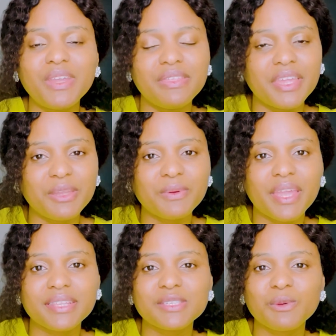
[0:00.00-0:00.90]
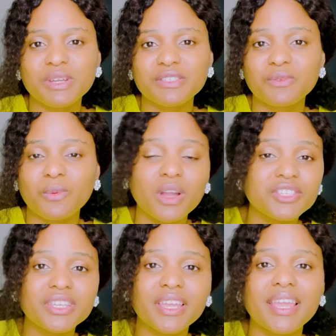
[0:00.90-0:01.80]
Thank you again so much for
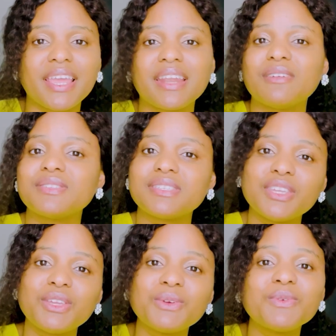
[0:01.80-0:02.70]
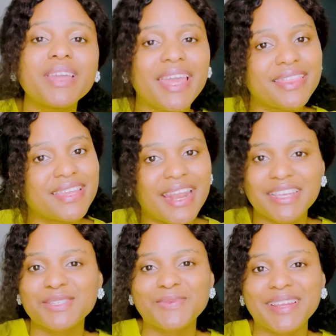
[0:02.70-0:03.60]
watching, and I'll see you in the
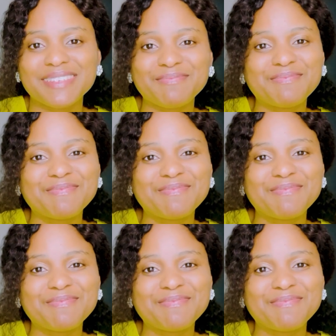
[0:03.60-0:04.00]
next one.